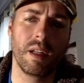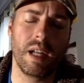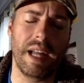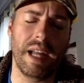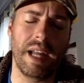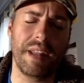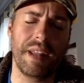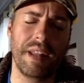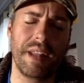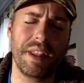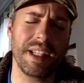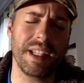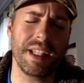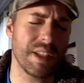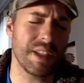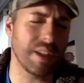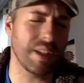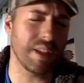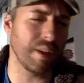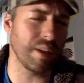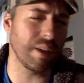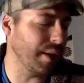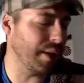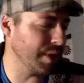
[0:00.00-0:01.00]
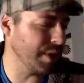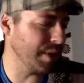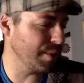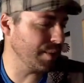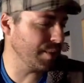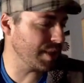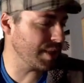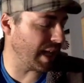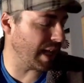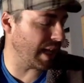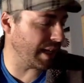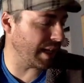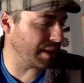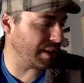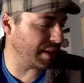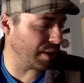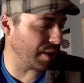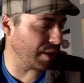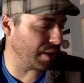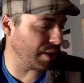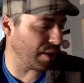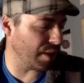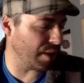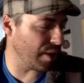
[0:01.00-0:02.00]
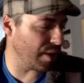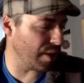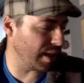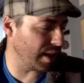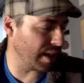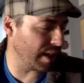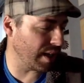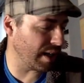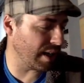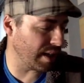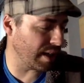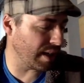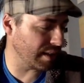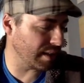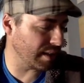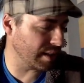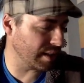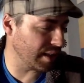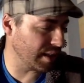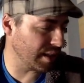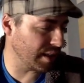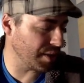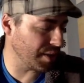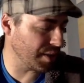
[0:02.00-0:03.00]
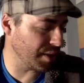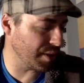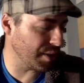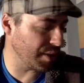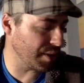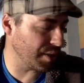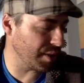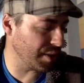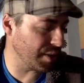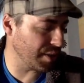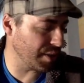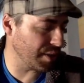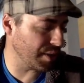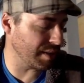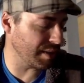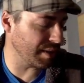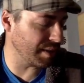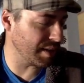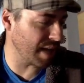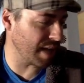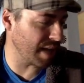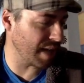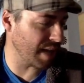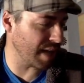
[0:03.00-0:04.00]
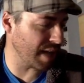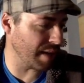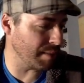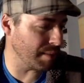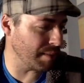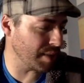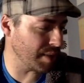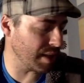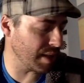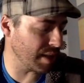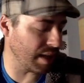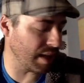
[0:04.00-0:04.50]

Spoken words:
I think so. I don't use that, though, although it'd be helpful at times.